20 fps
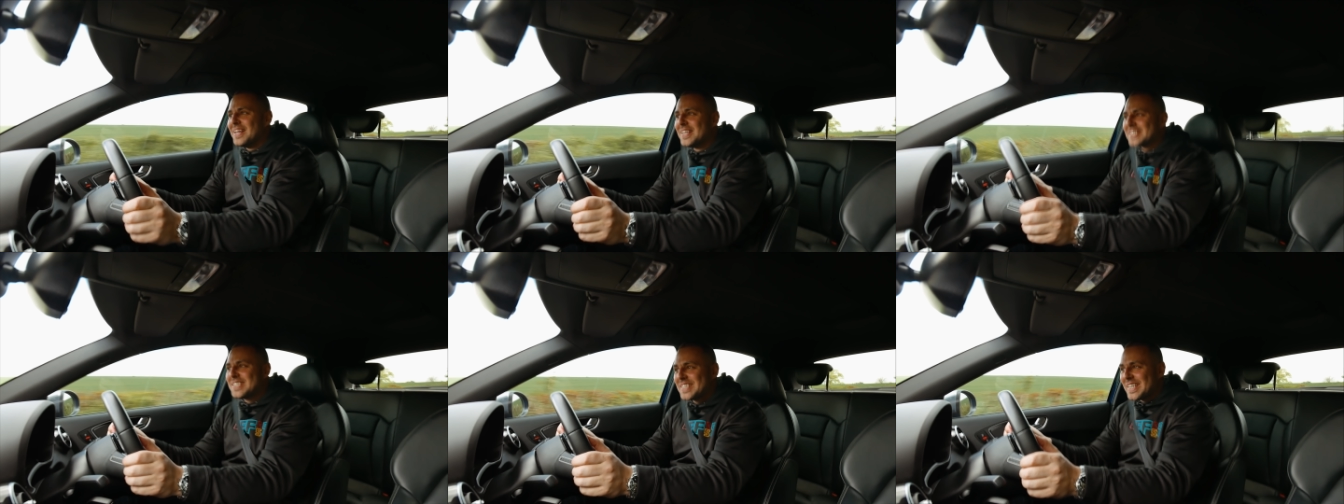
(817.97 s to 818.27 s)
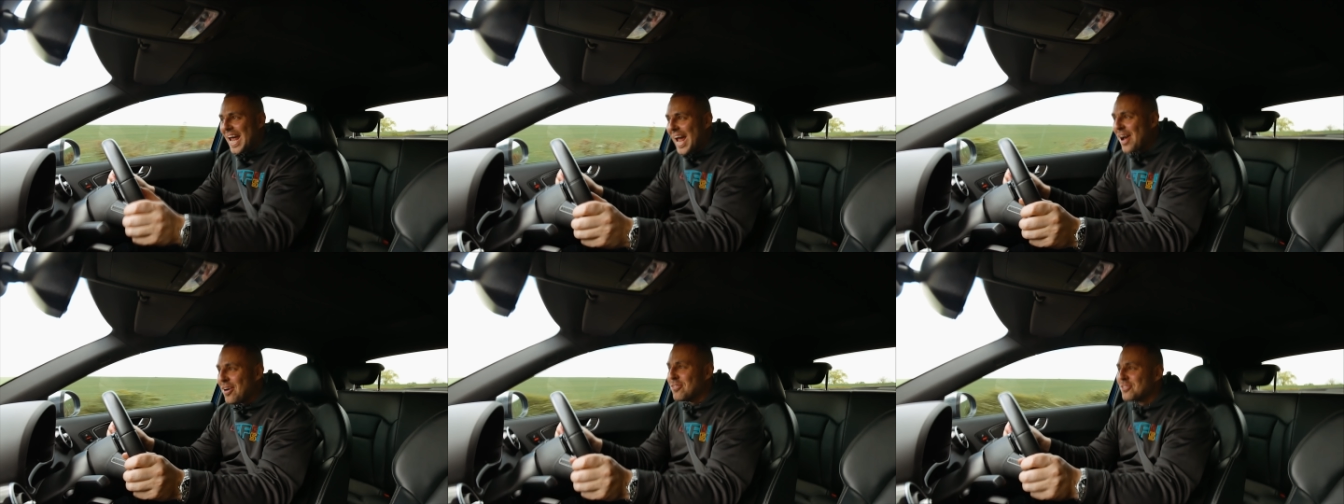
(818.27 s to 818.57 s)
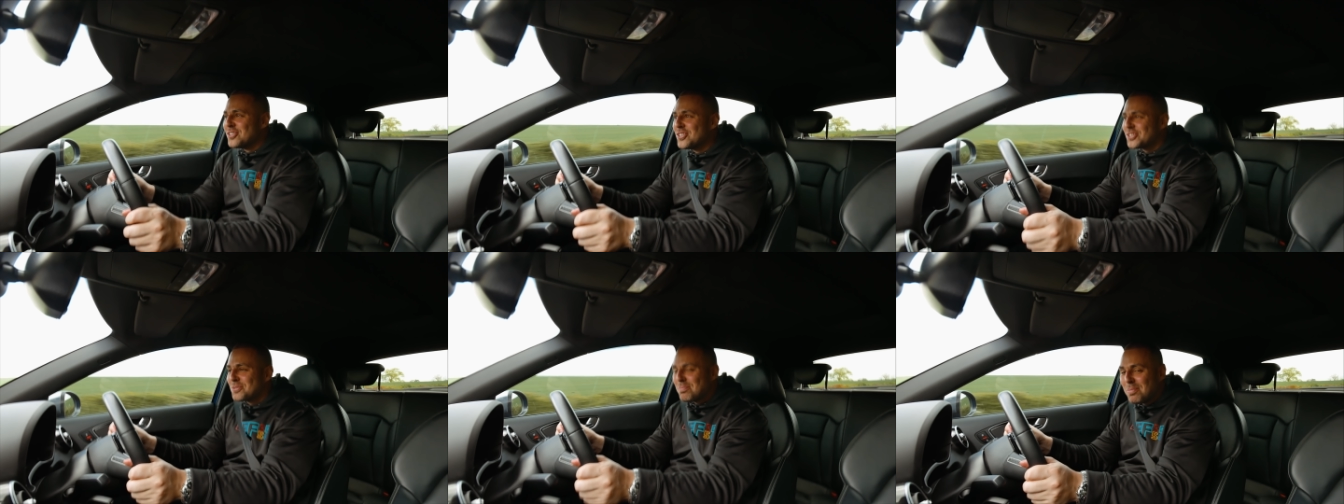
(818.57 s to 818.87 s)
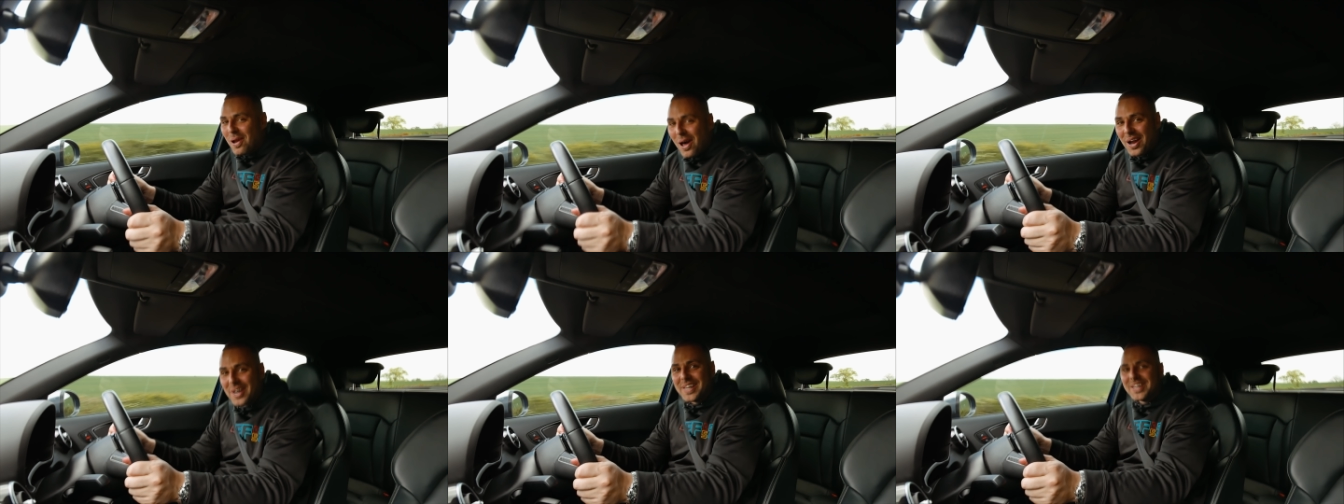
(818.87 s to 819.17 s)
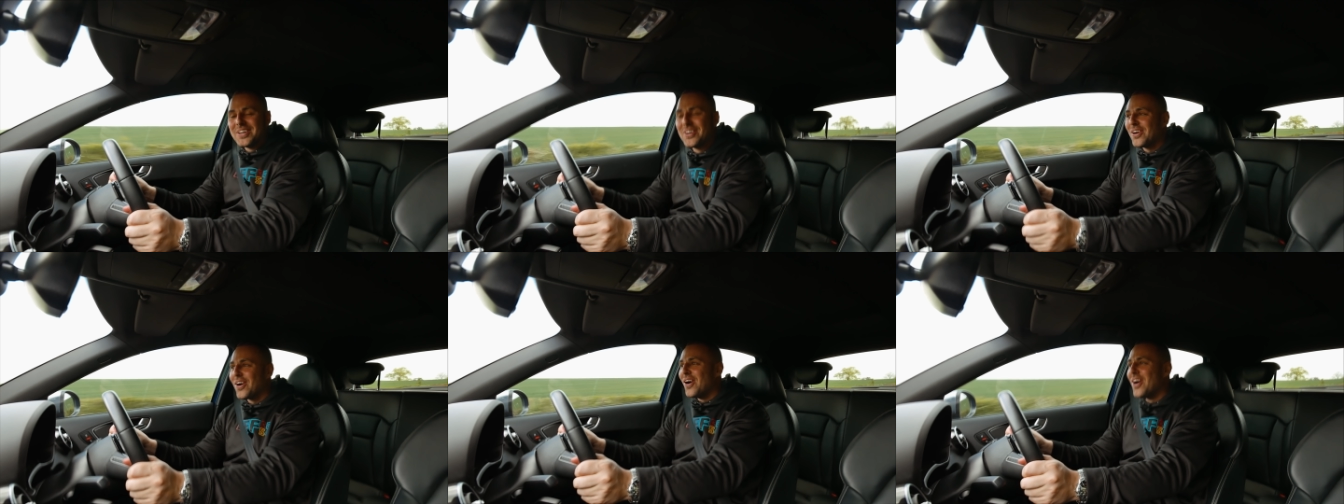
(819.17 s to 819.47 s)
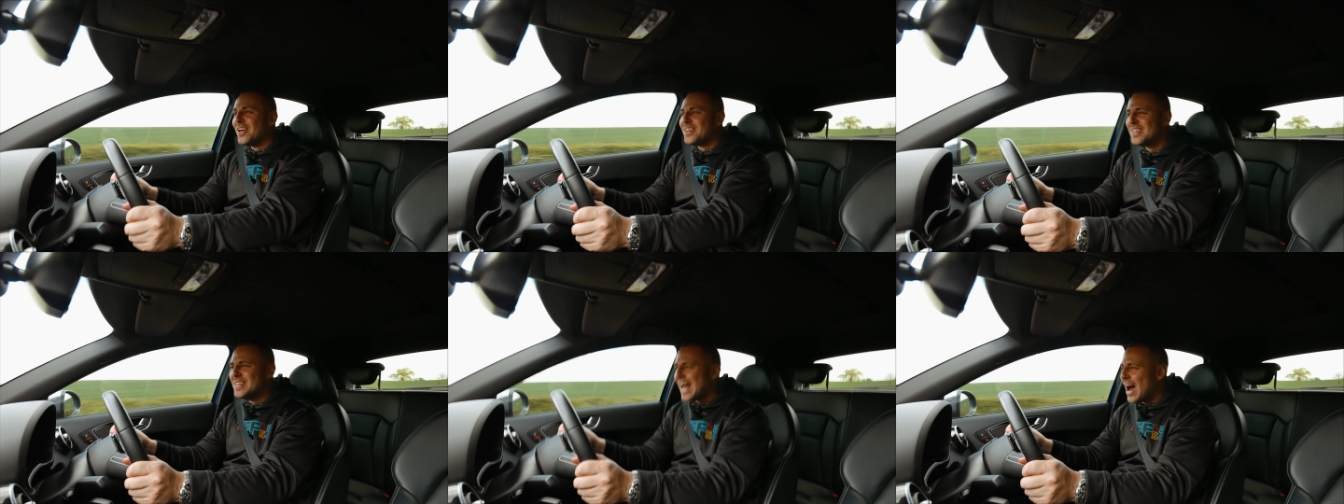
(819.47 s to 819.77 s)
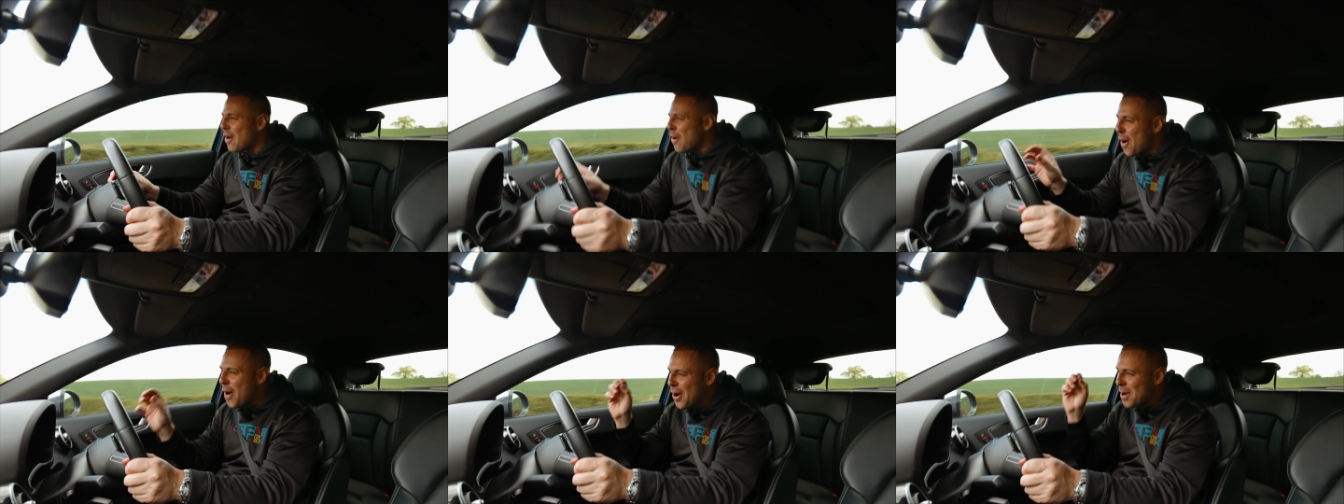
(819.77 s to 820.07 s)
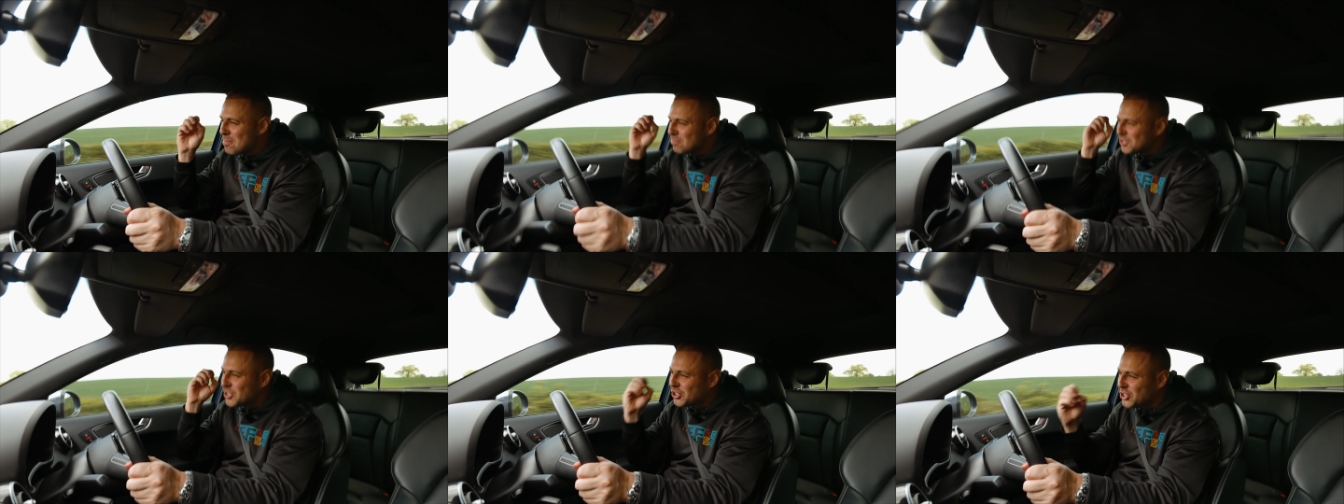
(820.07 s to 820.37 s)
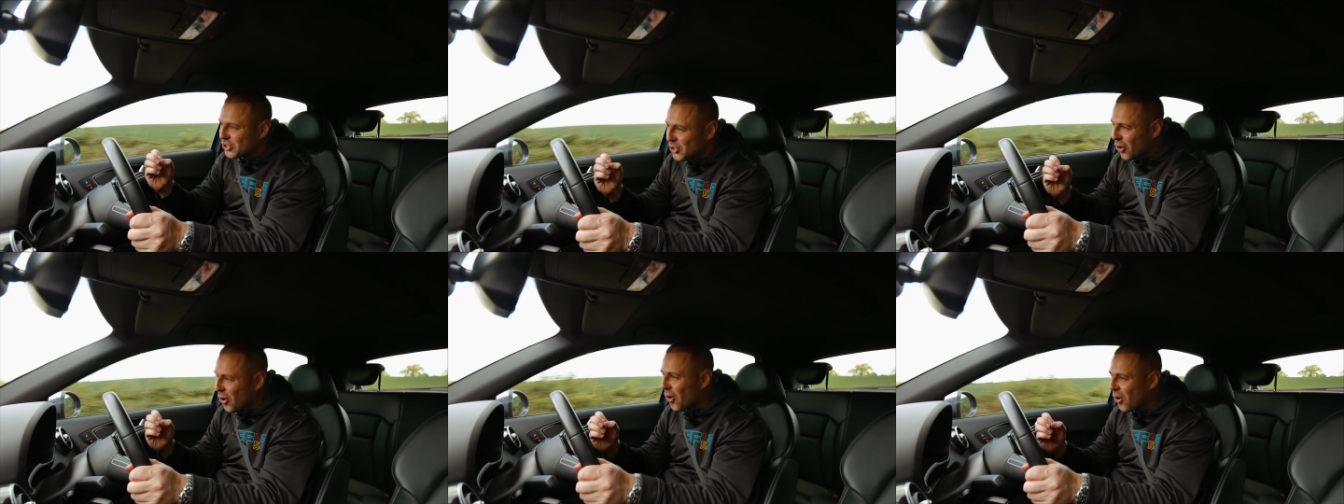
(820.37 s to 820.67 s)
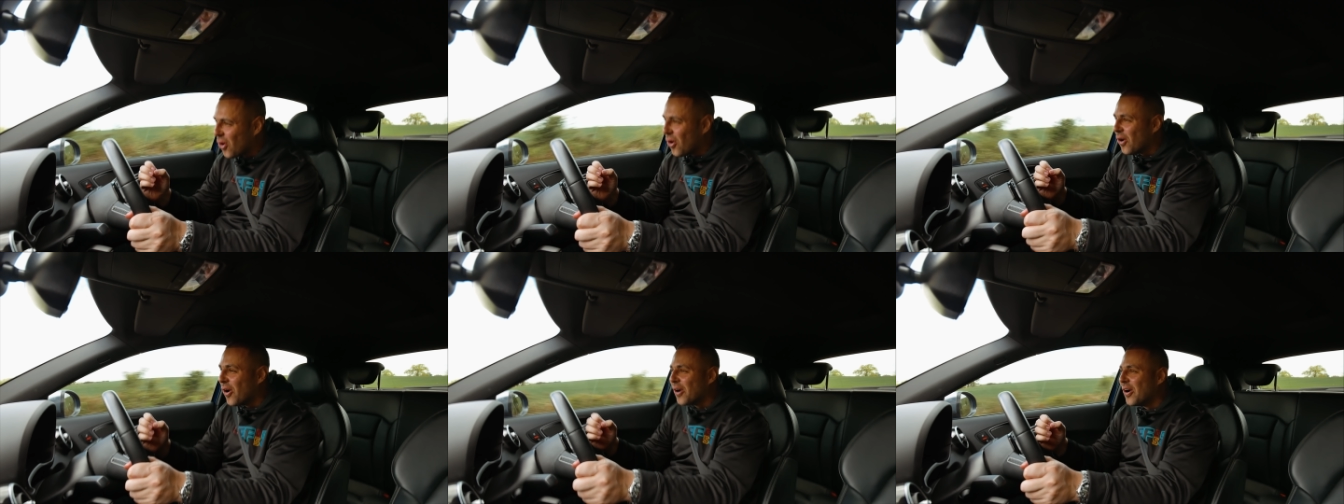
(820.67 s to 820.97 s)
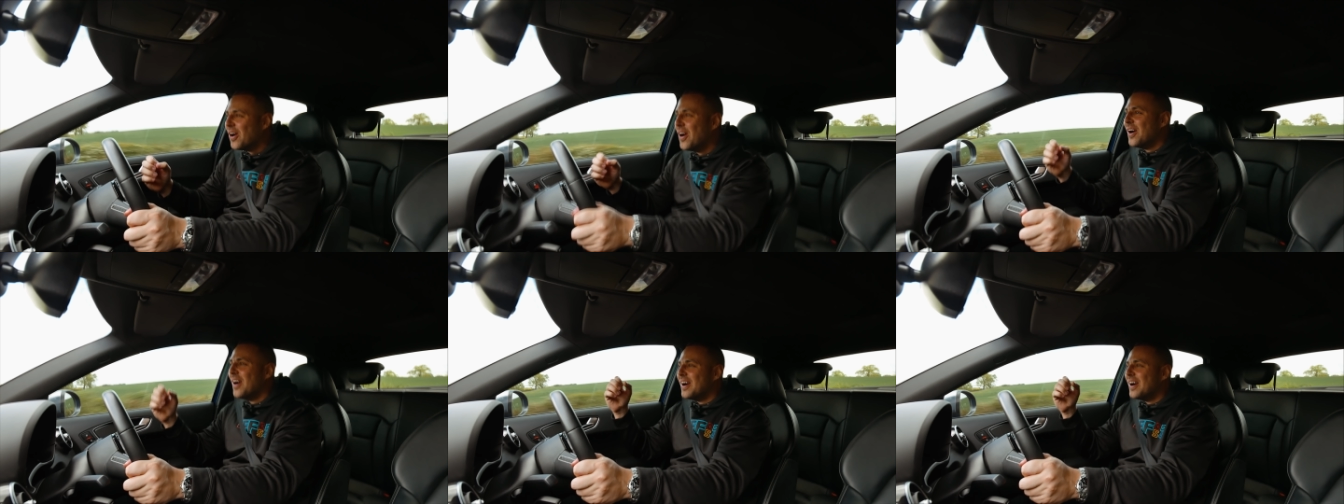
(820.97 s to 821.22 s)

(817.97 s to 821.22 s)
Sounds bloody good. Now I'm sure